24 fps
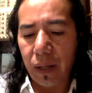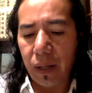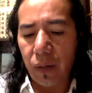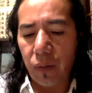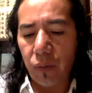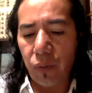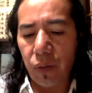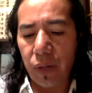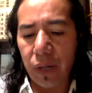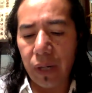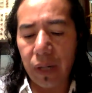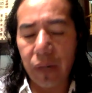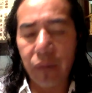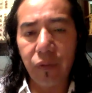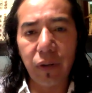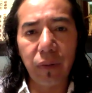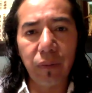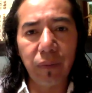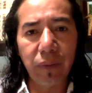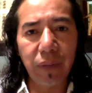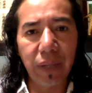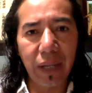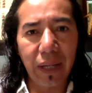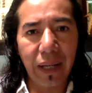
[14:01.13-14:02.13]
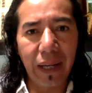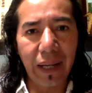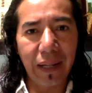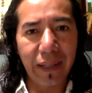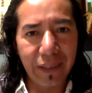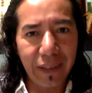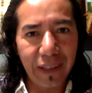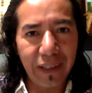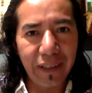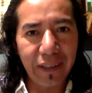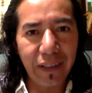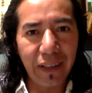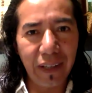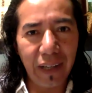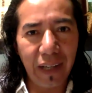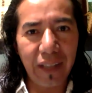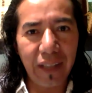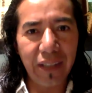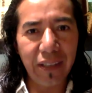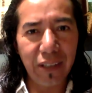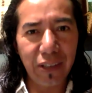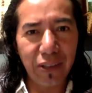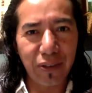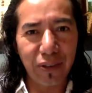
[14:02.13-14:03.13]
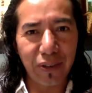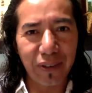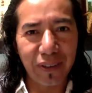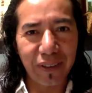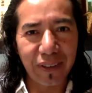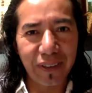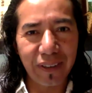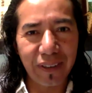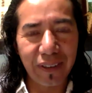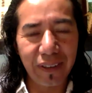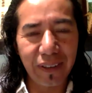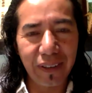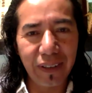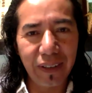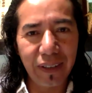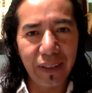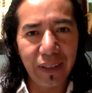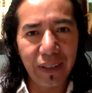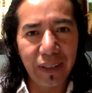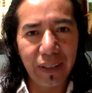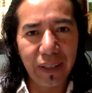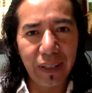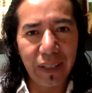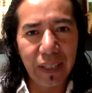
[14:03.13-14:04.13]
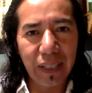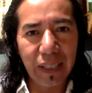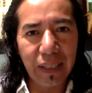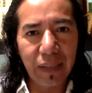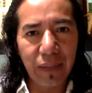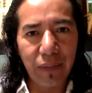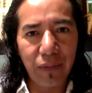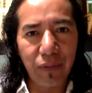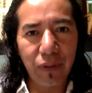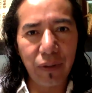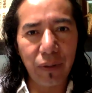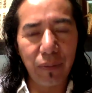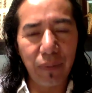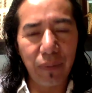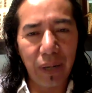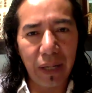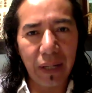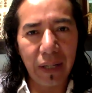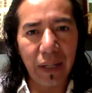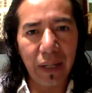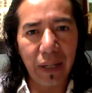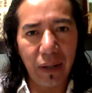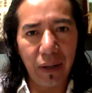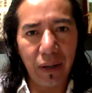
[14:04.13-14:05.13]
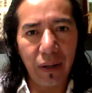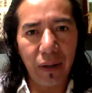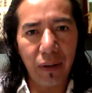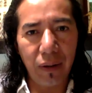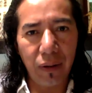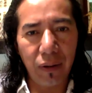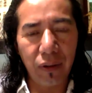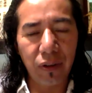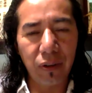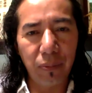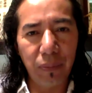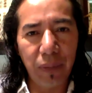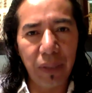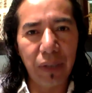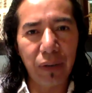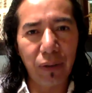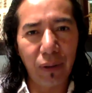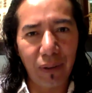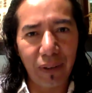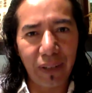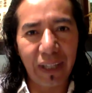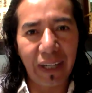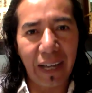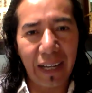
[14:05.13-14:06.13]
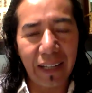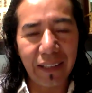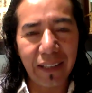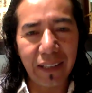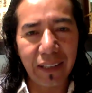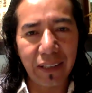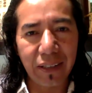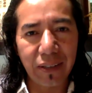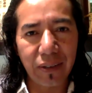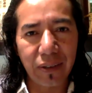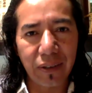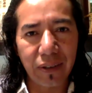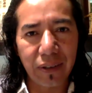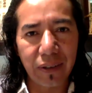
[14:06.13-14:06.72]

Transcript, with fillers: were from the ancest- ancestors, from my Otomi Toltec ancestors.